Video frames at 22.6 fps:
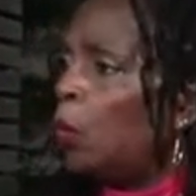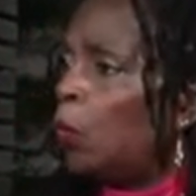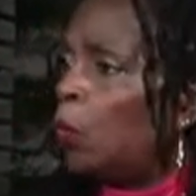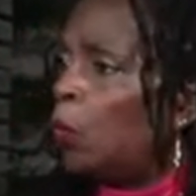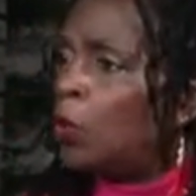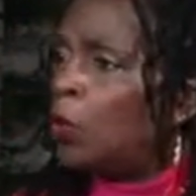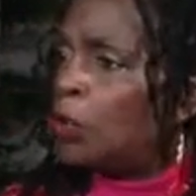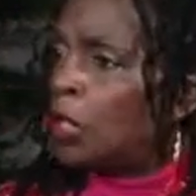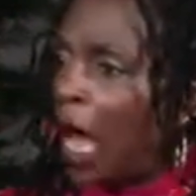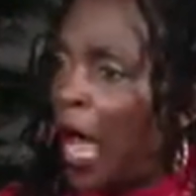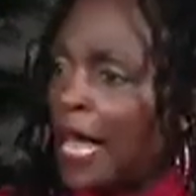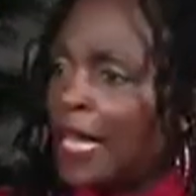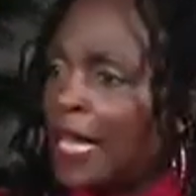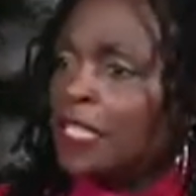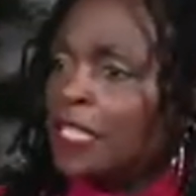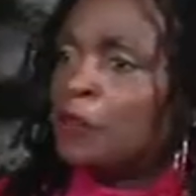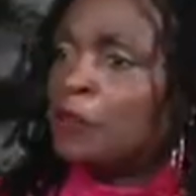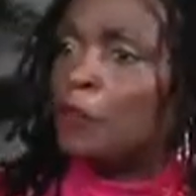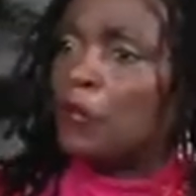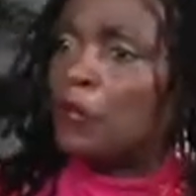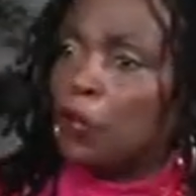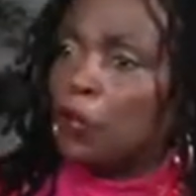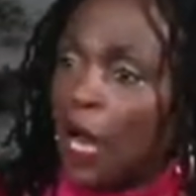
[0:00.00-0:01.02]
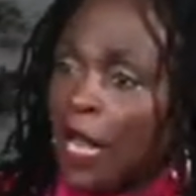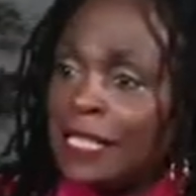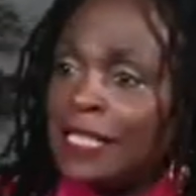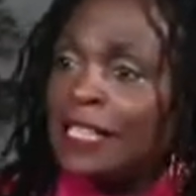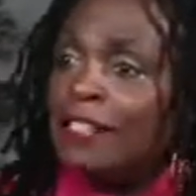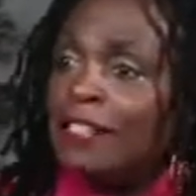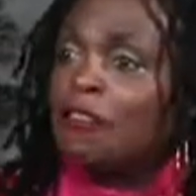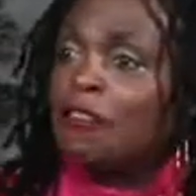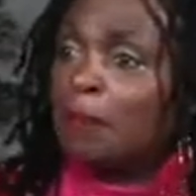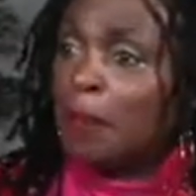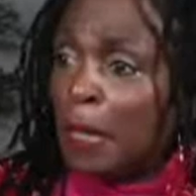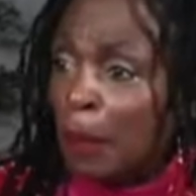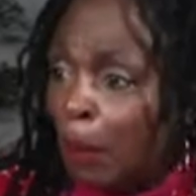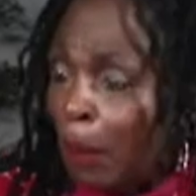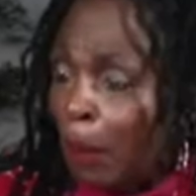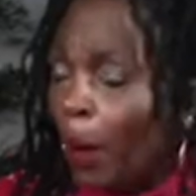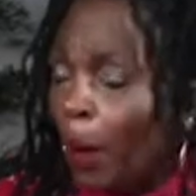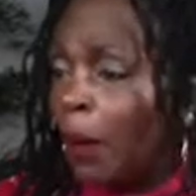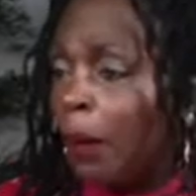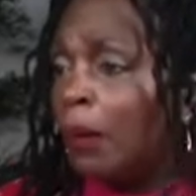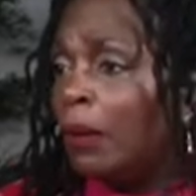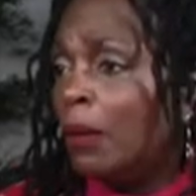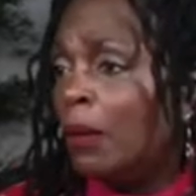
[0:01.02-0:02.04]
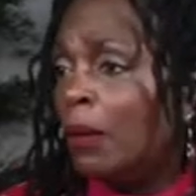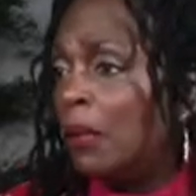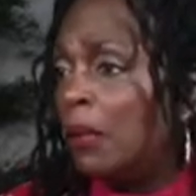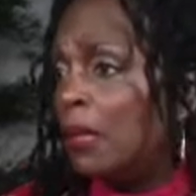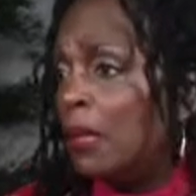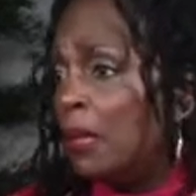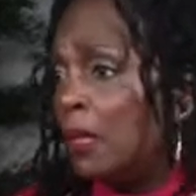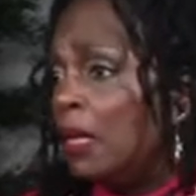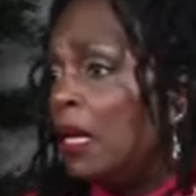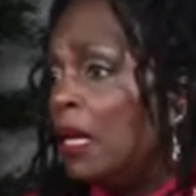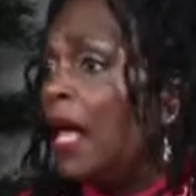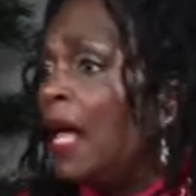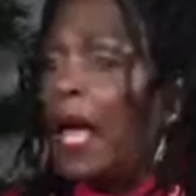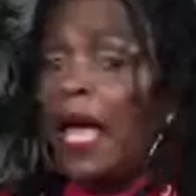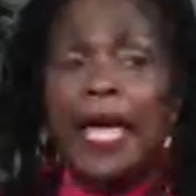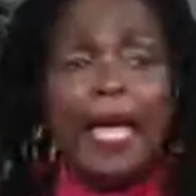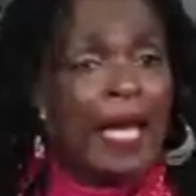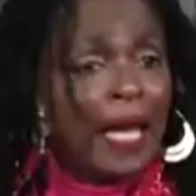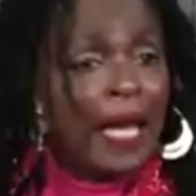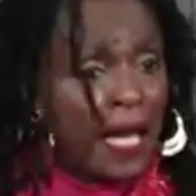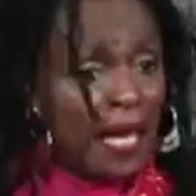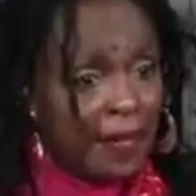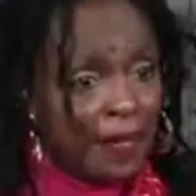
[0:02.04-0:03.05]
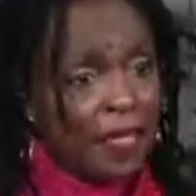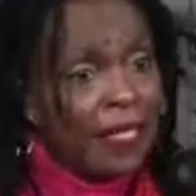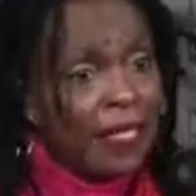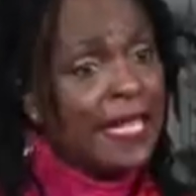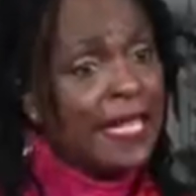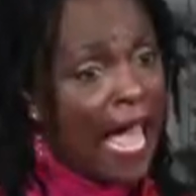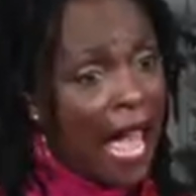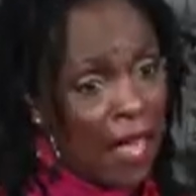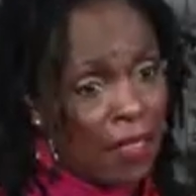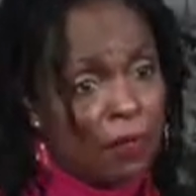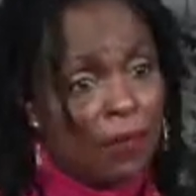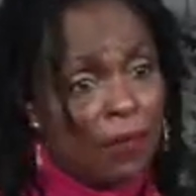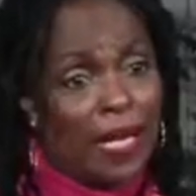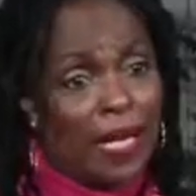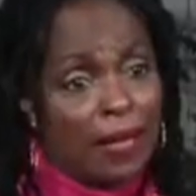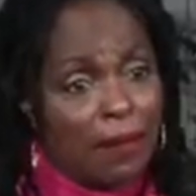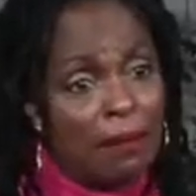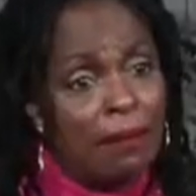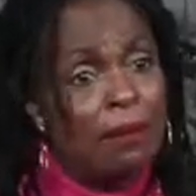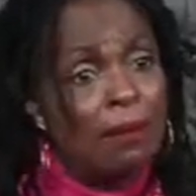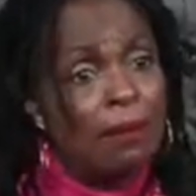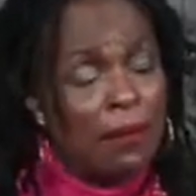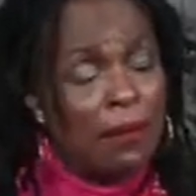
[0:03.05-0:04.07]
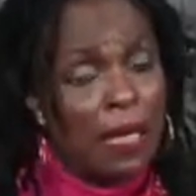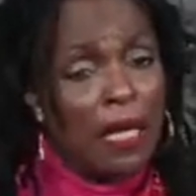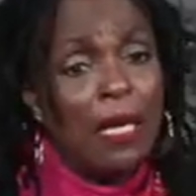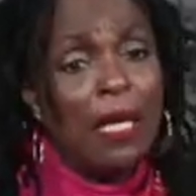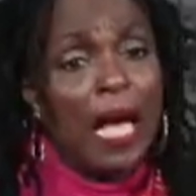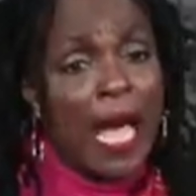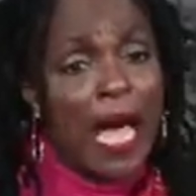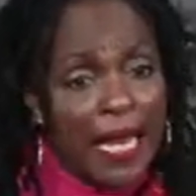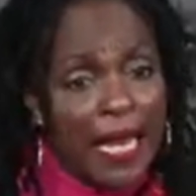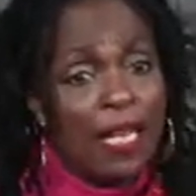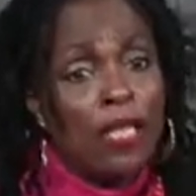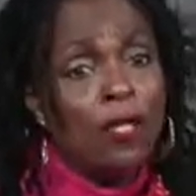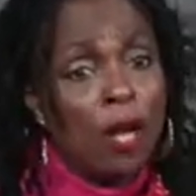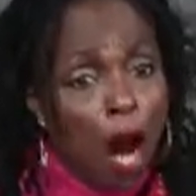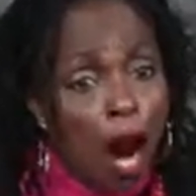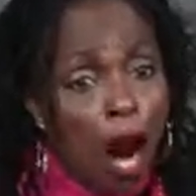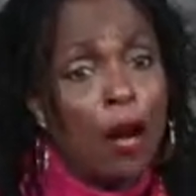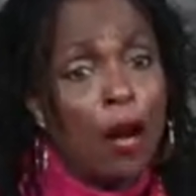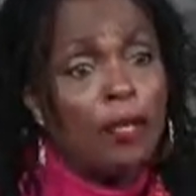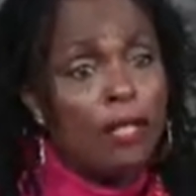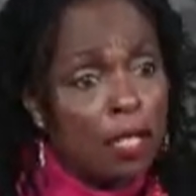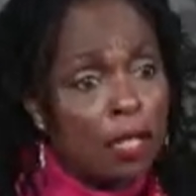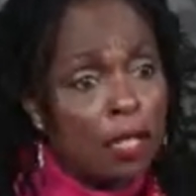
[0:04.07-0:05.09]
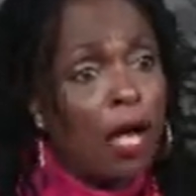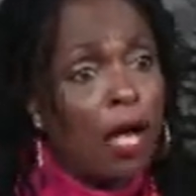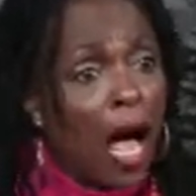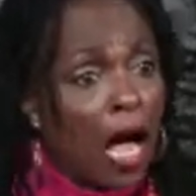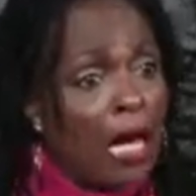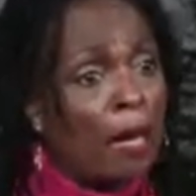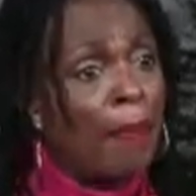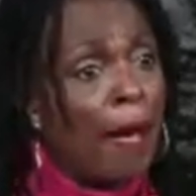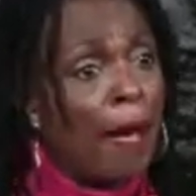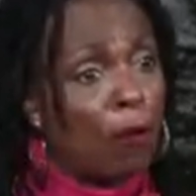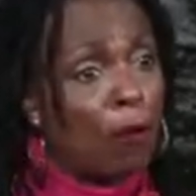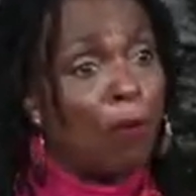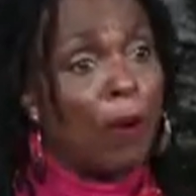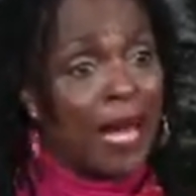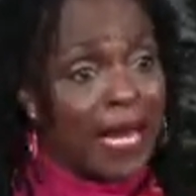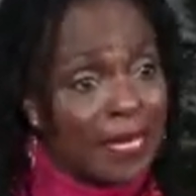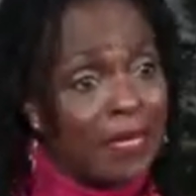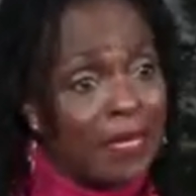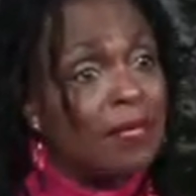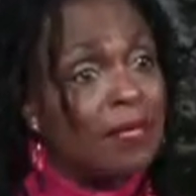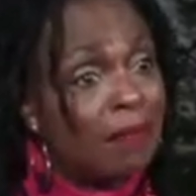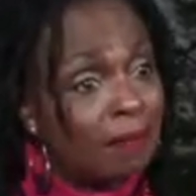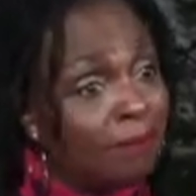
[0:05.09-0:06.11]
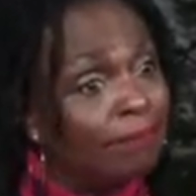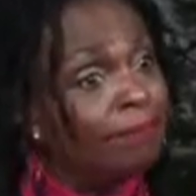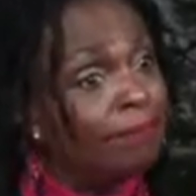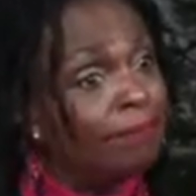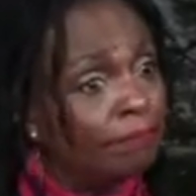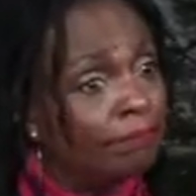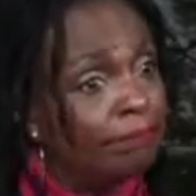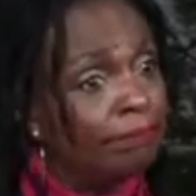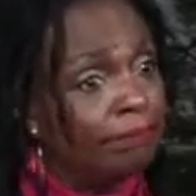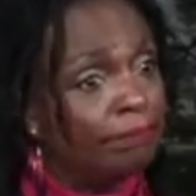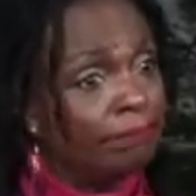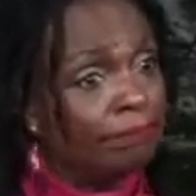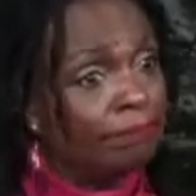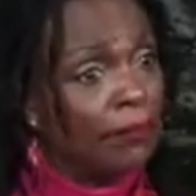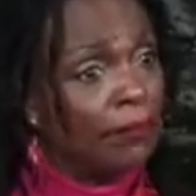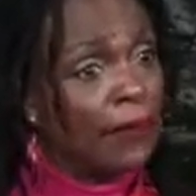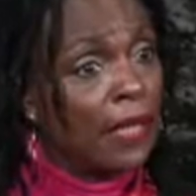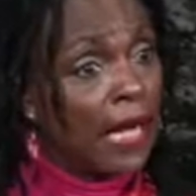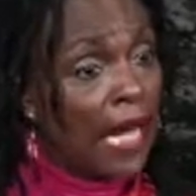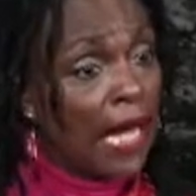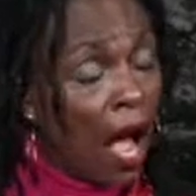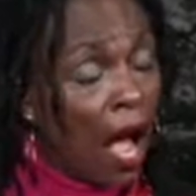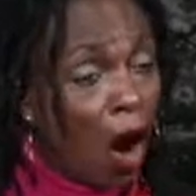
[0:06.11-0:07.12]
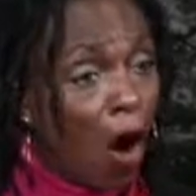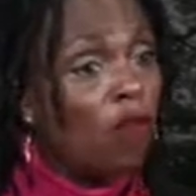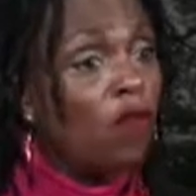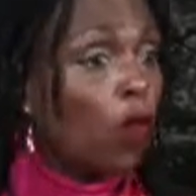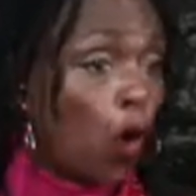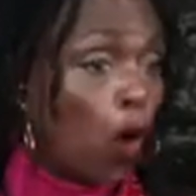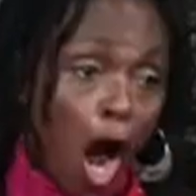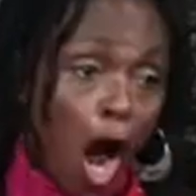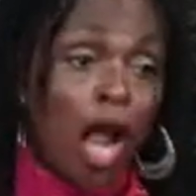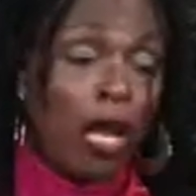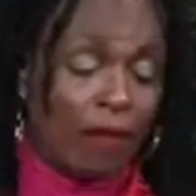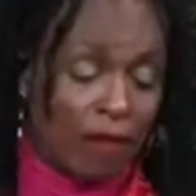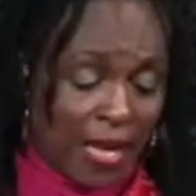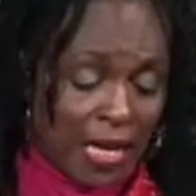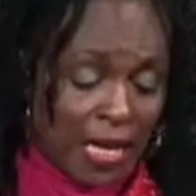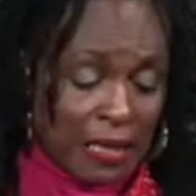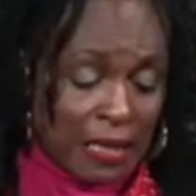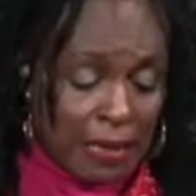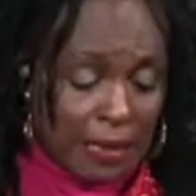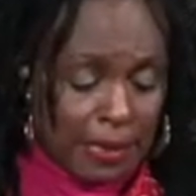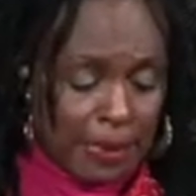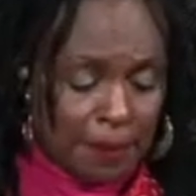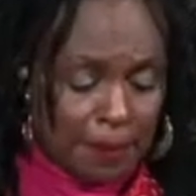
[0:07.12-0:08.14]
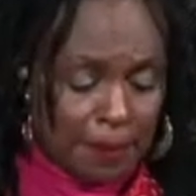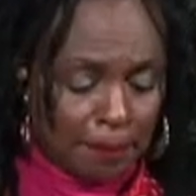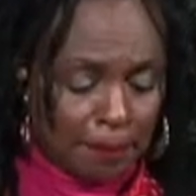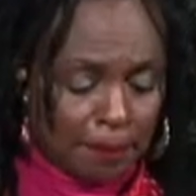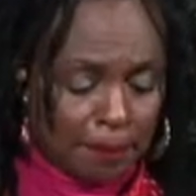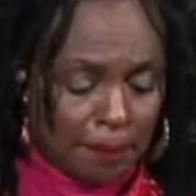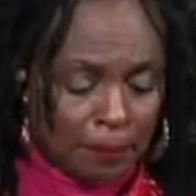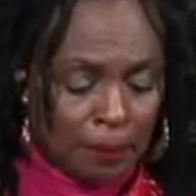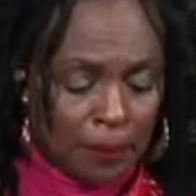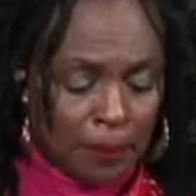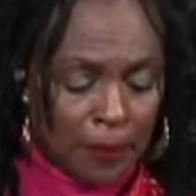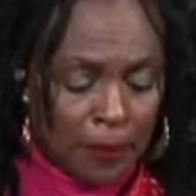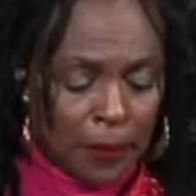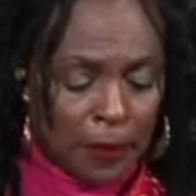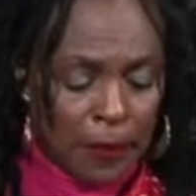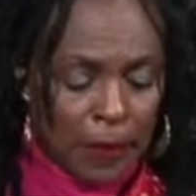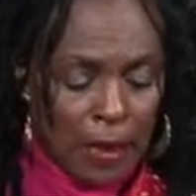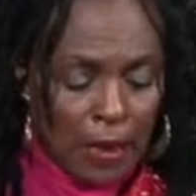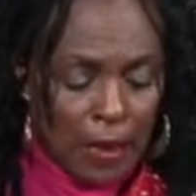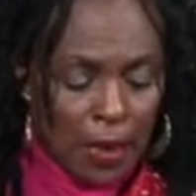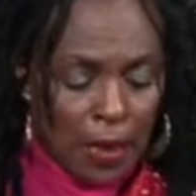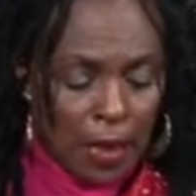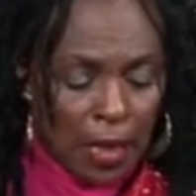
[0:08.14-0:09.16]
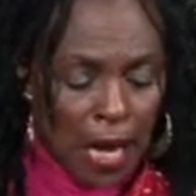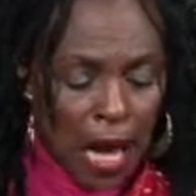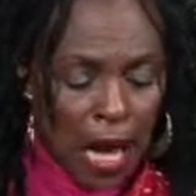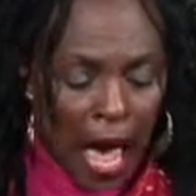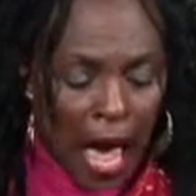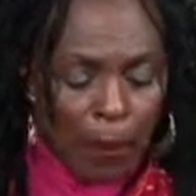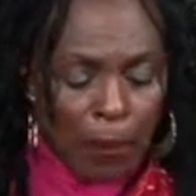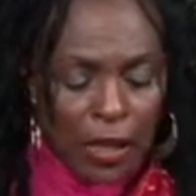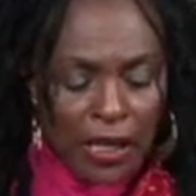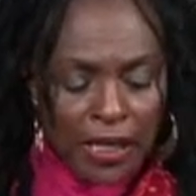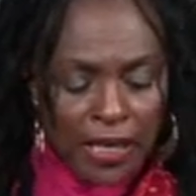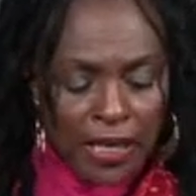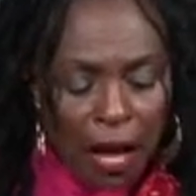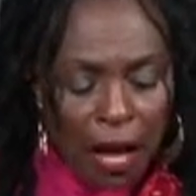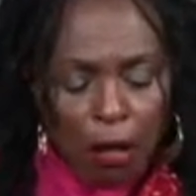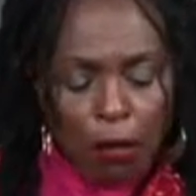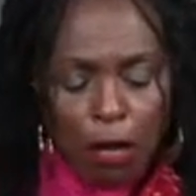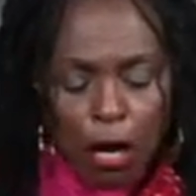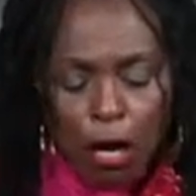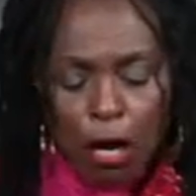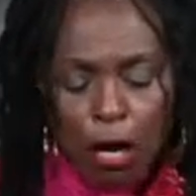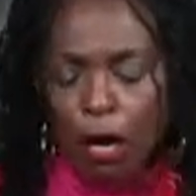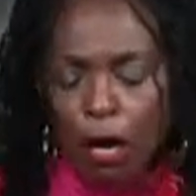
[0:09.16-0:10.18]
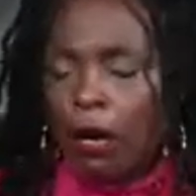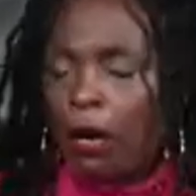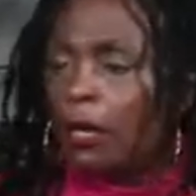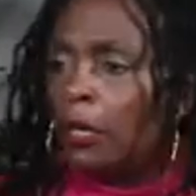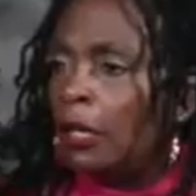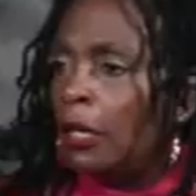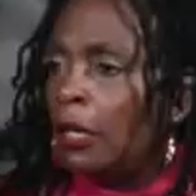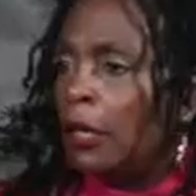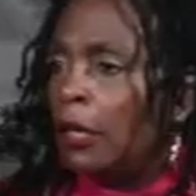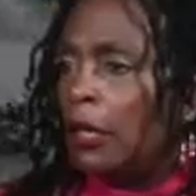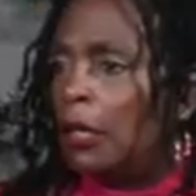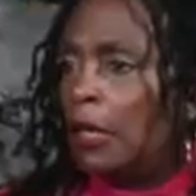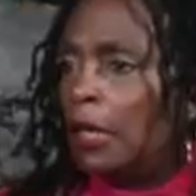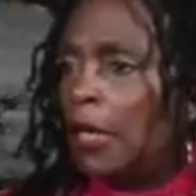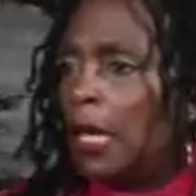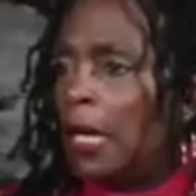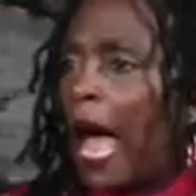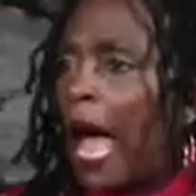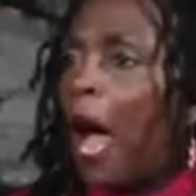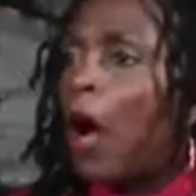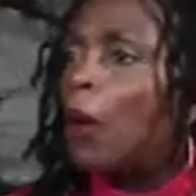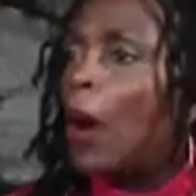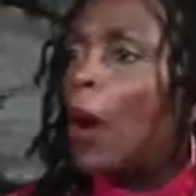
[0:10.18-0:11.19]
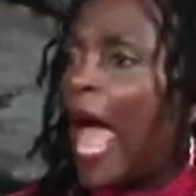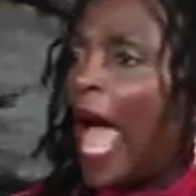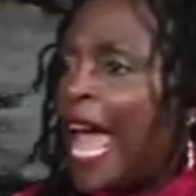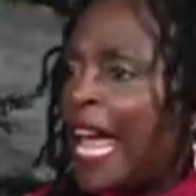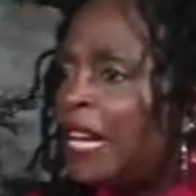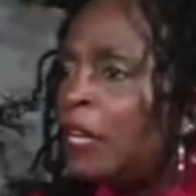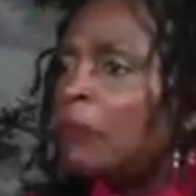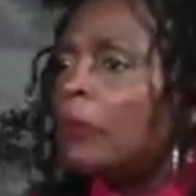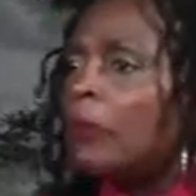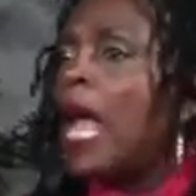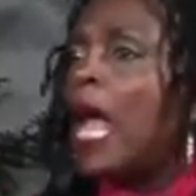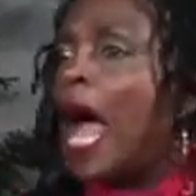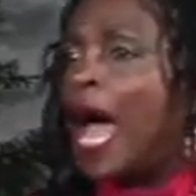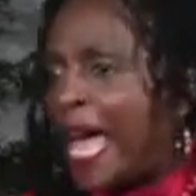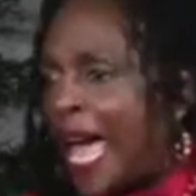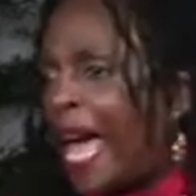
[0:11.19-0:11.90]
We're nice, progressive people in this gathering. And it's hard to talk about race for all of us. I would tell her how angry I